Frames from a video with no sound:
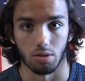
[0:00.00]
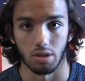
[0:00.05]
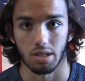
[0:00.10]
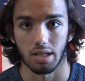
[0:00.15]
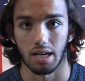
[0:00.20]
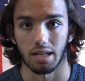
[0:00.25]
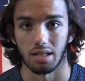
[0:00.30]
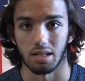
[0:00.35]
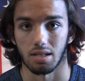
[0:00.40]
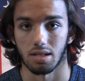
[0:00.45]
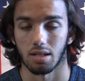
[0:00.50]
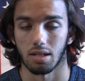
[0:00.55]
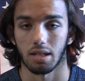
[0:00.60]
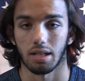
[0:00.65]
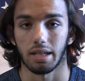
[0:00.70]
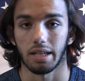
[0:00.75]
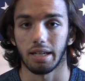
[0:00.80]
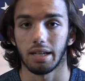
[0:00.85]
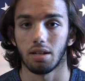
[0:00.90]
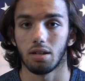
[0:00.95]
It's got this
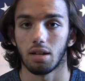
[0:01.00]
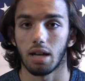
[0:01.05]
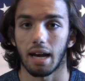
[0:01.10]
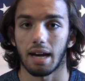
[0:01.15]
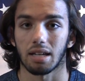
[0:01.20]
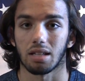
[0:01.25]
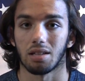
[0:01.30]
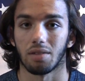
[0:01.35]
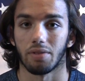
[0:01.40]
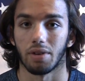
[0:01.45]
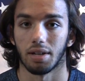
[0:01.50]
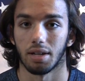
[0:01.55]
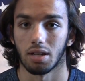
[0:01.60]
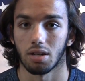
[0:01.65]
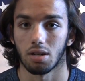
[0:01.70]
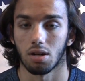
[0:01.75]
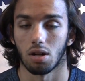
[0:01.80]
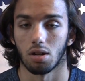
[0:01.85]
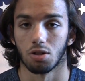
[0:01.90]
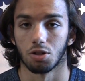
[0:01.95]

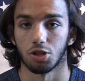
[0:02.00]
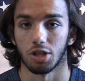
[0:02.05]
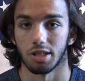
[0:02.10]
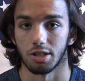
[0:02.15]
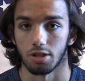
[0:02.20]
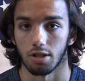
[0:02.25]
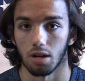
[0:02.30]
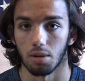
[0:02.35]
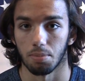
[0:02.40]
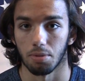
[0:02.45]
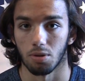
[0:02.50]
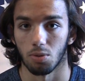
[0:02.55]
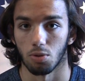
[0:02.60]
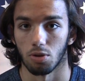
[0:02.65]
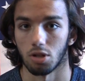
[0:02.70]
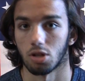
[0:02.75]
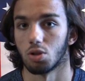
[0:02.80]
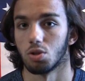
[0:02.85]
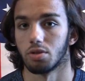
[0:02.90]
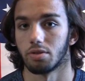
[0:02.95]
heat-activated color-changing upper where
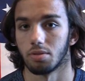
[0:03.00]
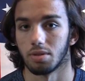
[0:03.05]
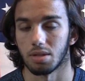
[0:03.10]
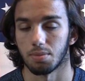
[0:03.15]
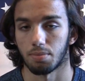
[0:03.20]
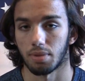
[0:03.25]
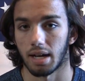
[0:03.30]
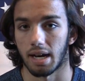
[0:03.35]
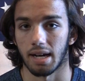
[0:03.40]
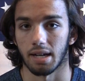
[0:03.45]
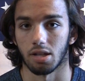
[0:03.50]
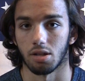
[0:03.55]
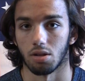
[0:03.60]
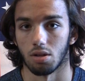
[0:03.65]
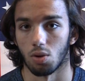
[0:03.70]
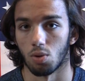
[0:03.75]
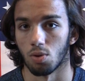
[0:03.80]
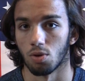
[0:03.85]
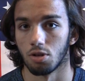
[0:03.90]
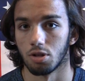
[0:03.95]
it goes from this black to the
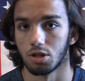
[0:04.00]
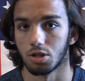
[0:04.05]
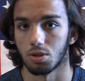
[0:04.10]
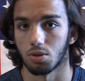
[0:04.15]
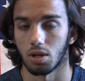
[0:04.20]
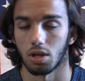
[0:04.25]
orange,